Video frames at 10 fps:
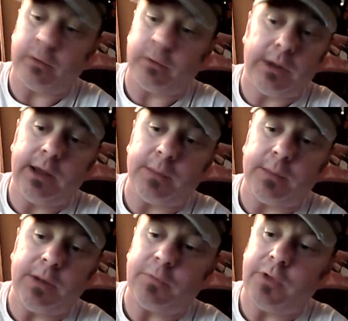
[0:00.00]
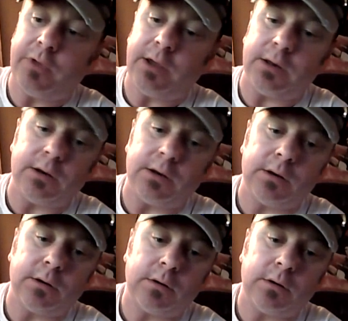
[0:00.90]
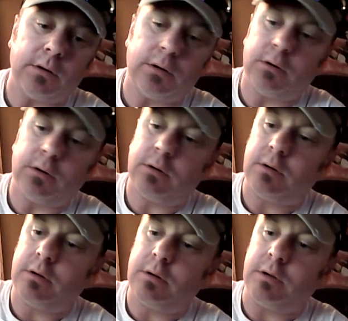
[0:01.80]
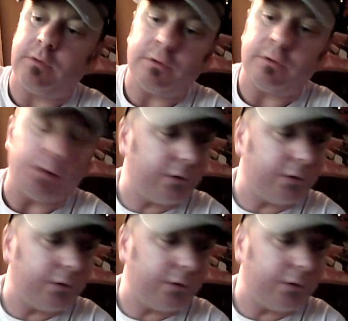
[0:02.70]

So hey, I made a mistake, and it's a learning